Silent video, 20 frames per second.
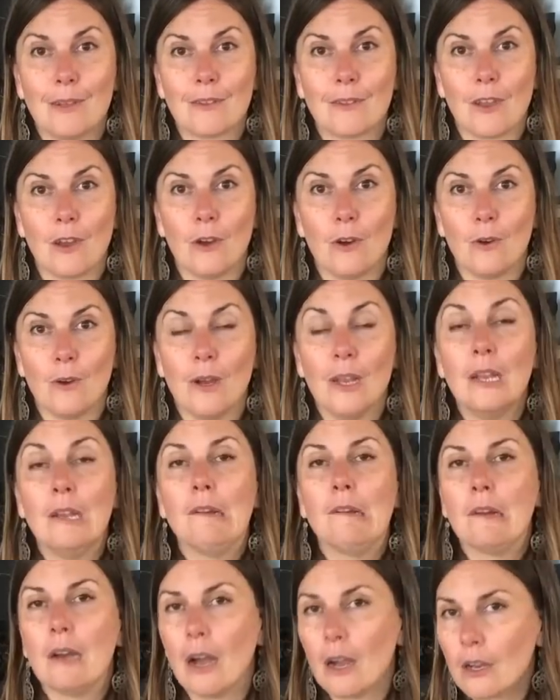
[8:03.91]
so
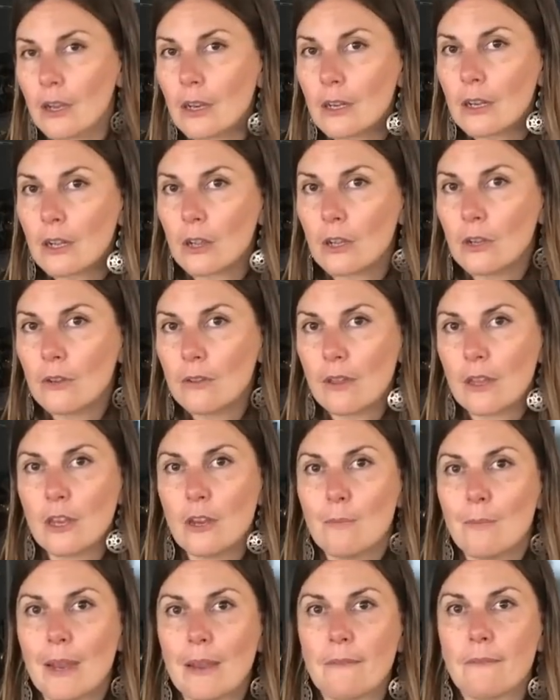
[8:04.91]
a good clue that
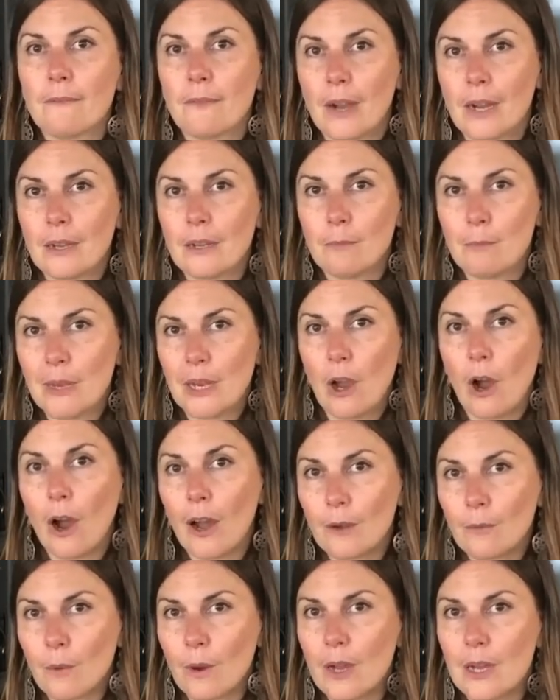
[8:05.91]
you might find, be
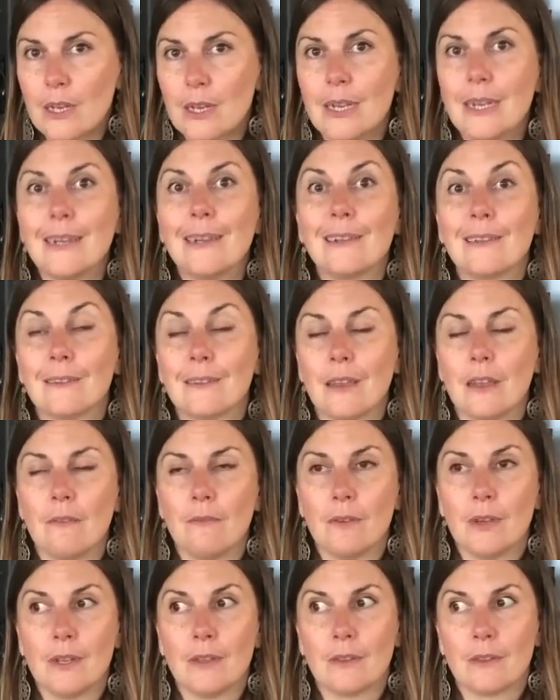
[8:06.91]
on one is
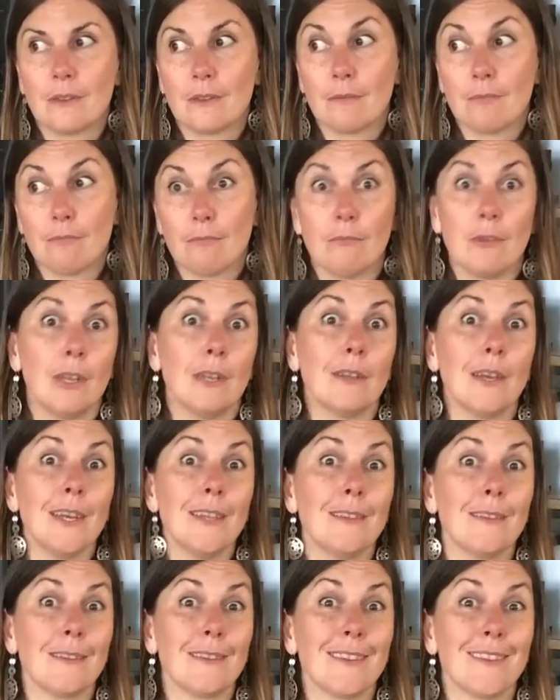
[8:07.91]
if it's
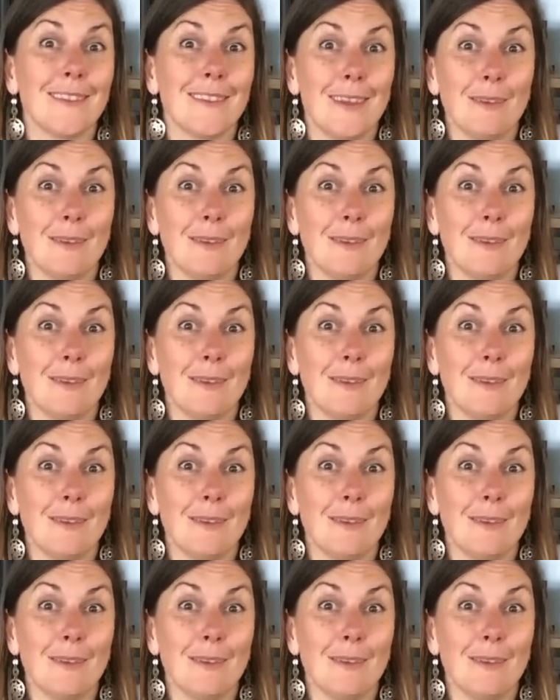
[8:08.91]
intense,